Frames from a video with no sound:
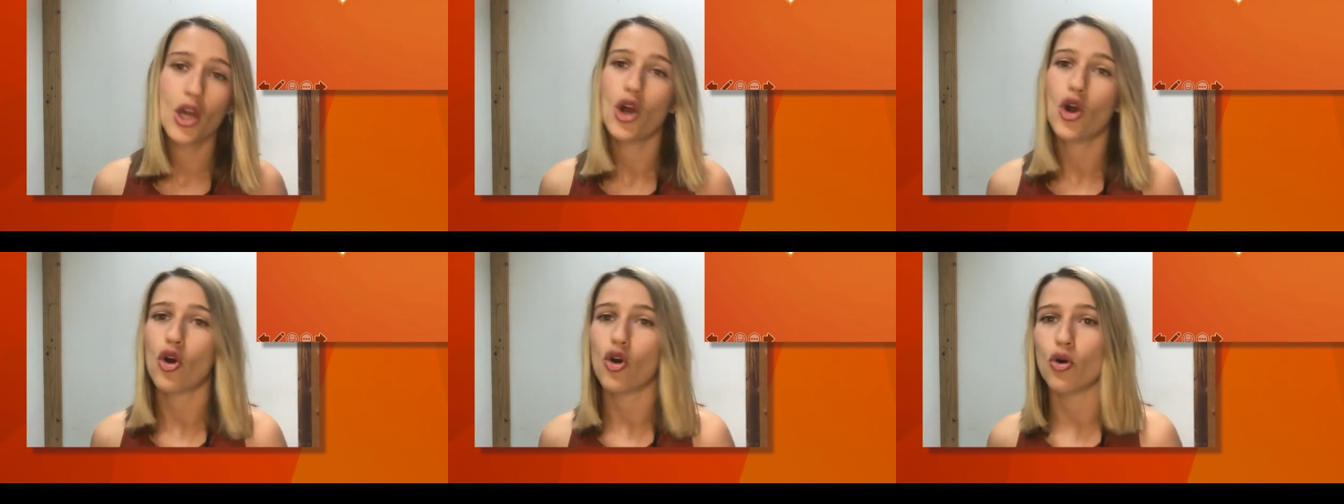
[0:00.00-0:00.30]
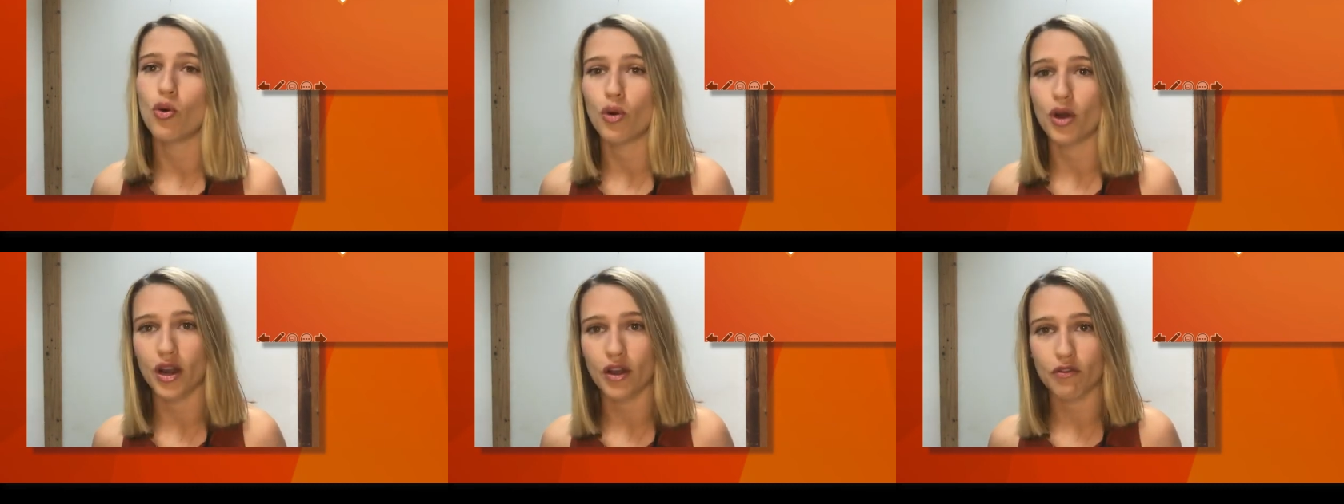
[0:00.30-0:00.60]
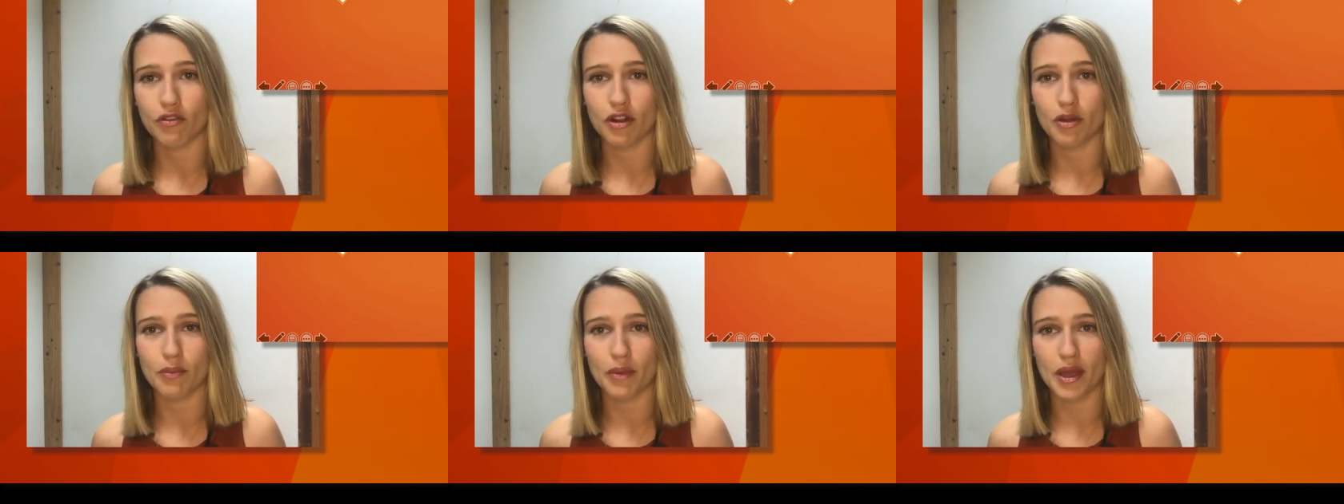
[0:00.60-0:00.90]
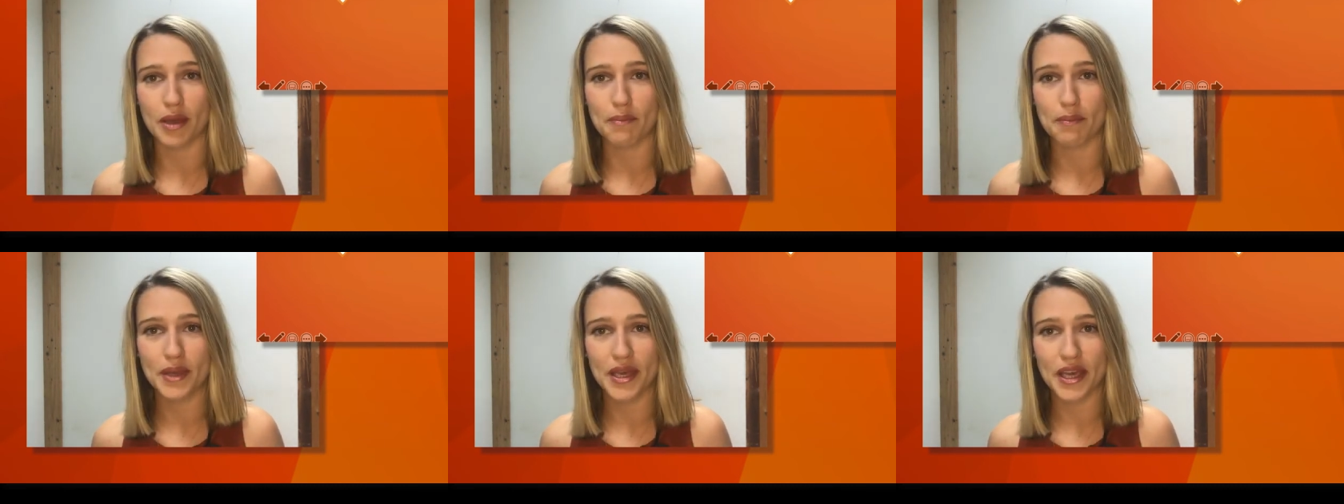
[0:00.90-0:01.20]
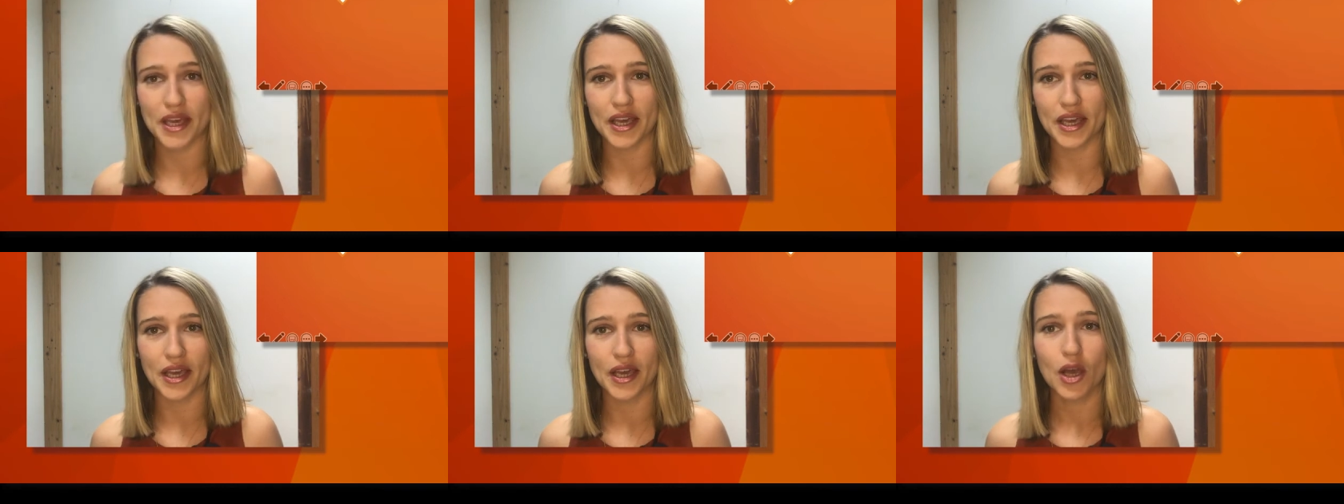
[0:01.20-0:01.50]
or whatever it may
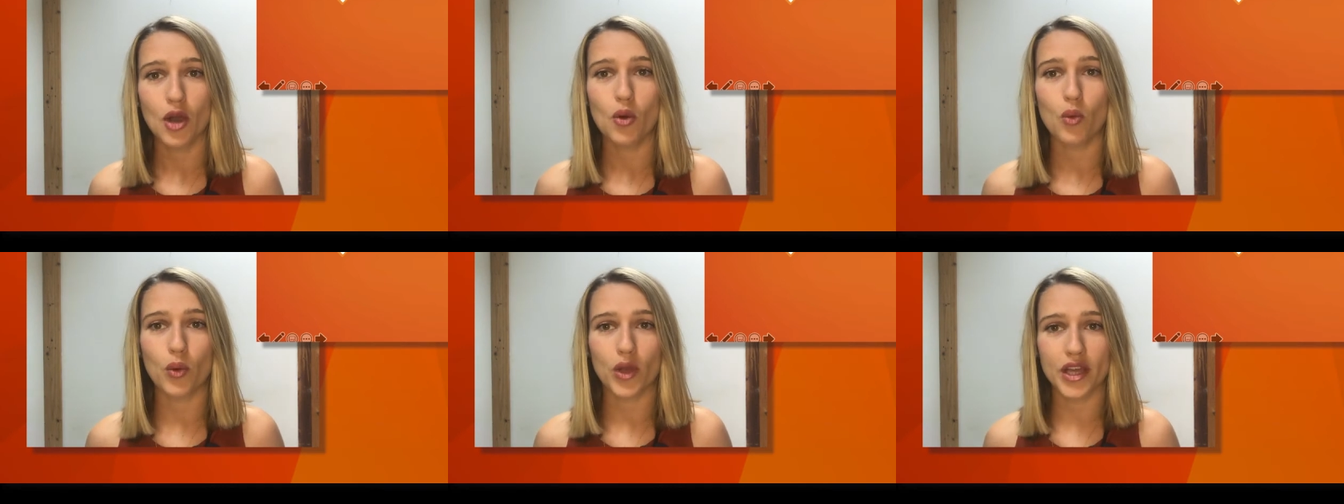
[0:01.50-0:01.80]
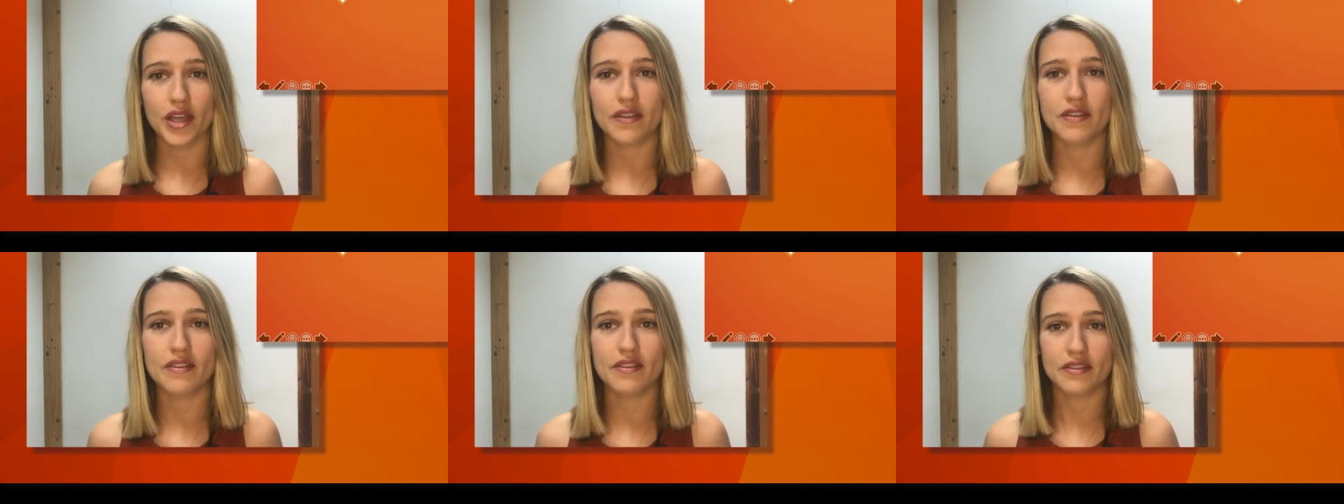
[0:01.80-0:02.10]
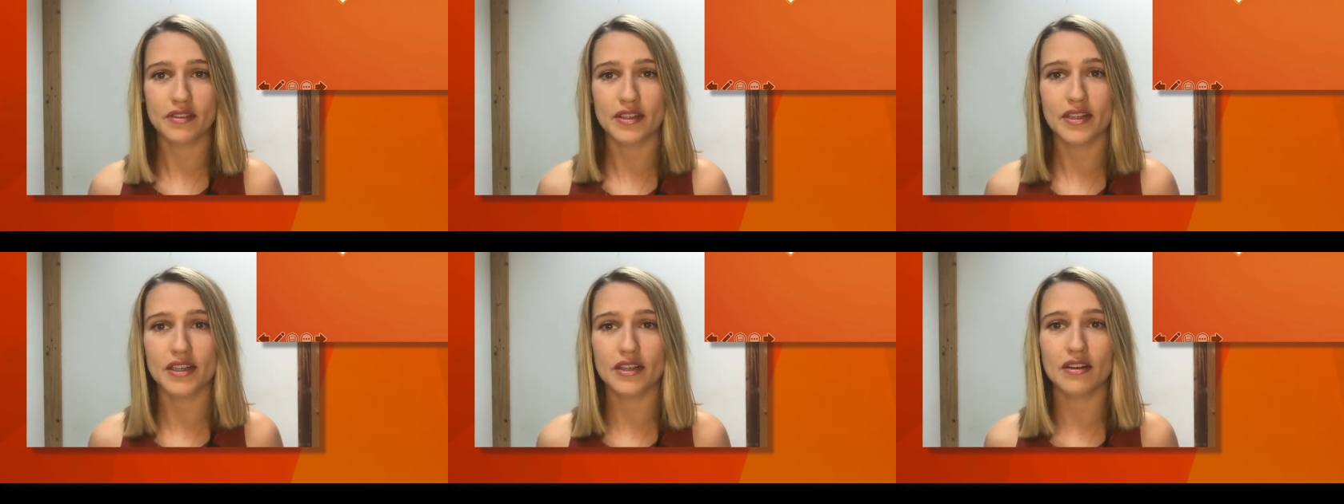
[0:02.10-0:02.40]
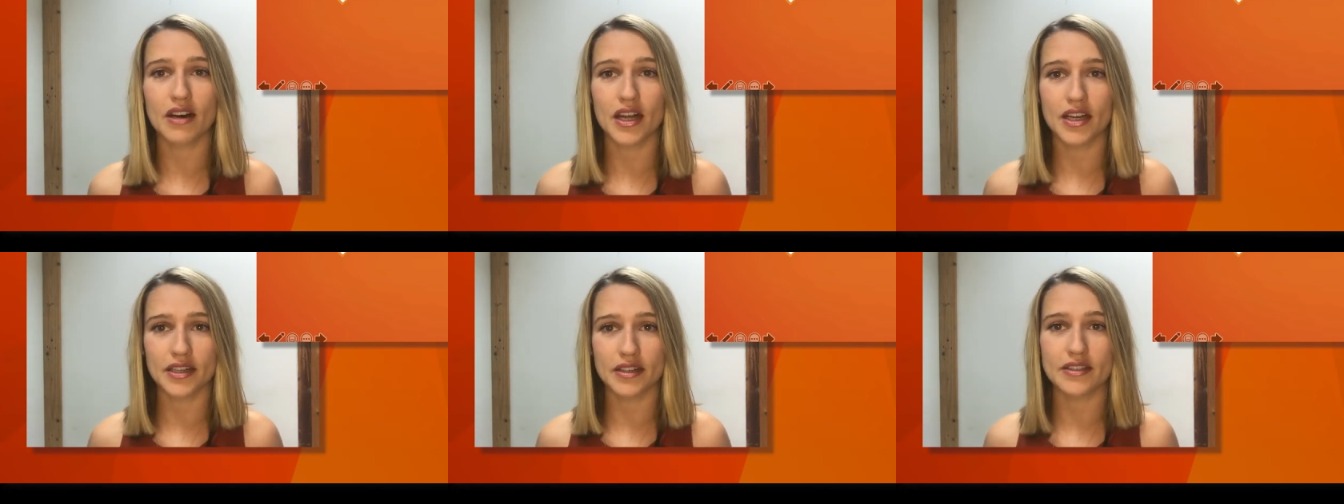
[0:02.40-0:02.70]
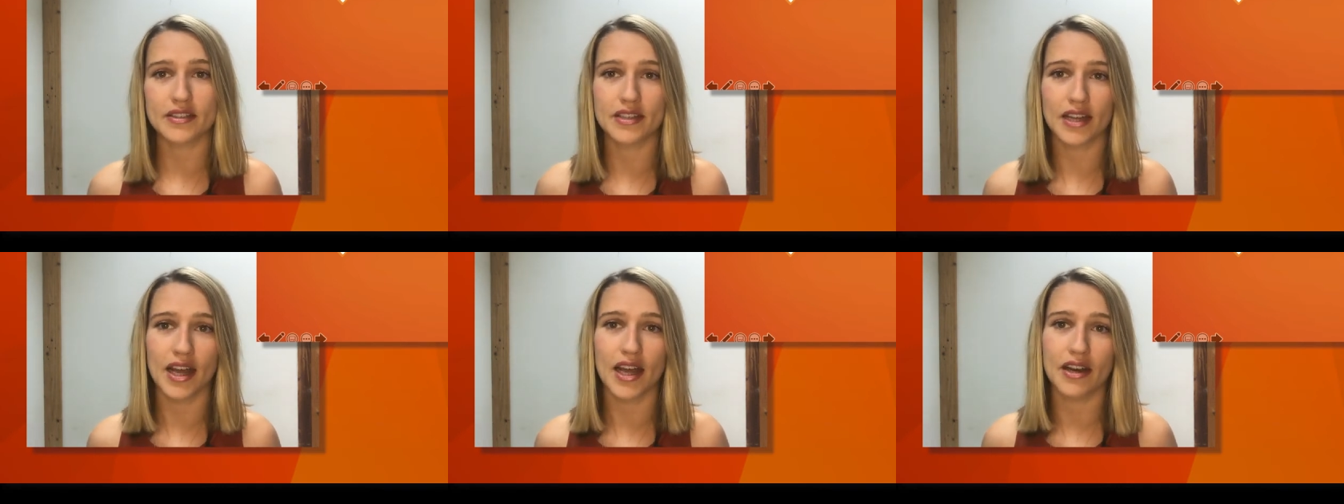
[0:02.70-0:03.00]
be, we can still
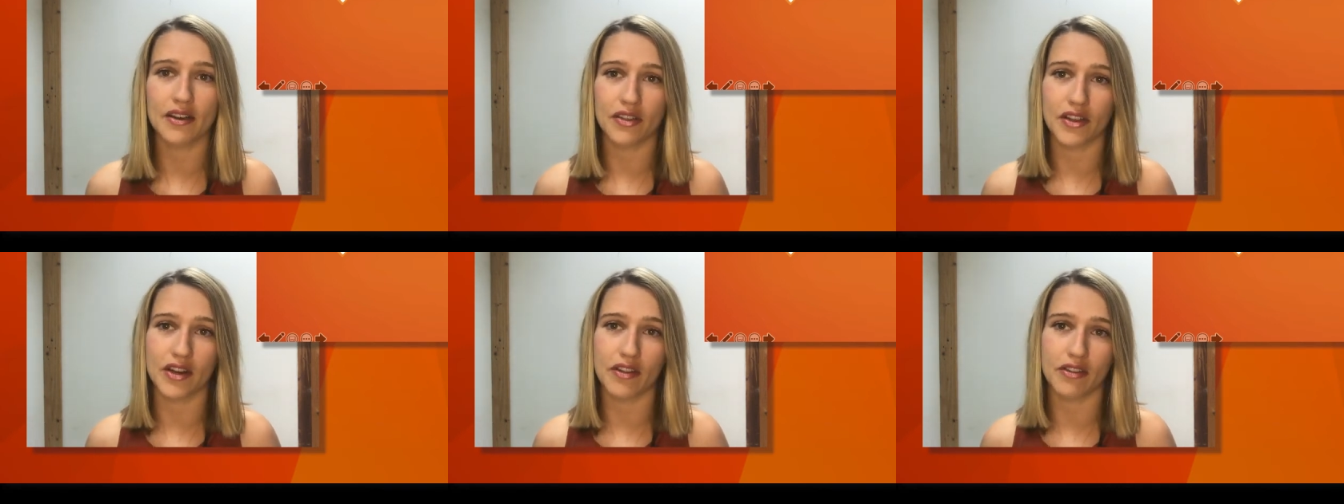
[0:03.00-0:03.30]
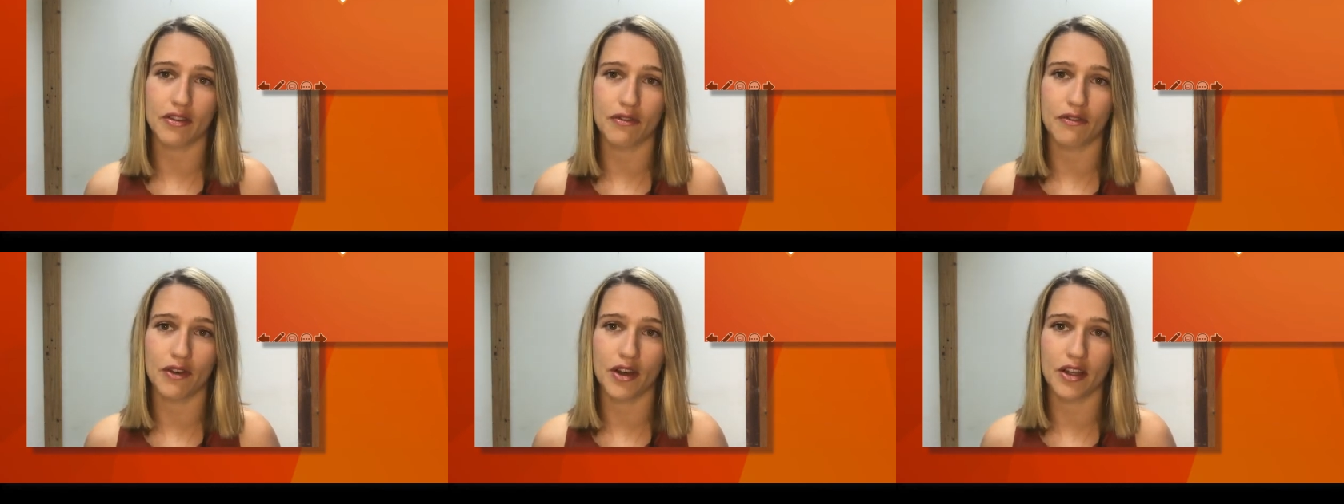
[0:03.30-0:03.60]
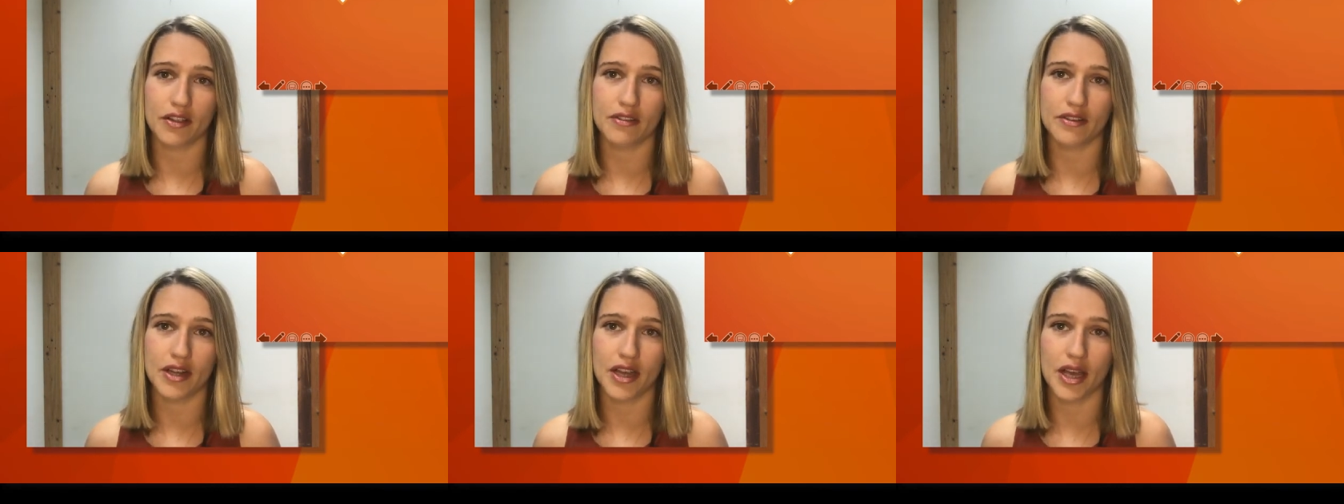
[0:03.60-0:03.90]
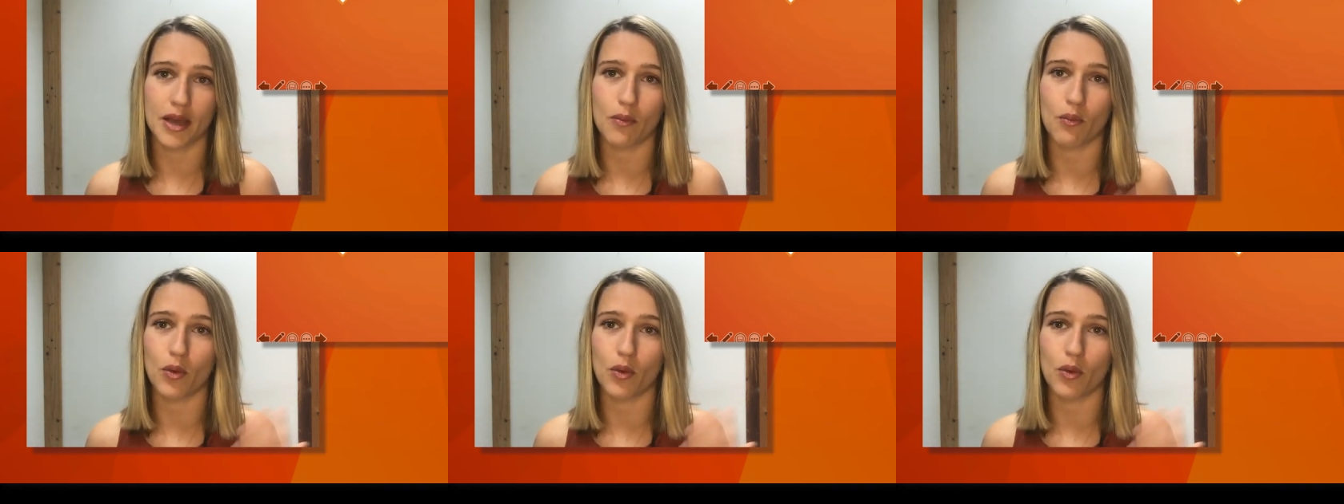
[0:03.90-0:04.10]
understand that it's a first name.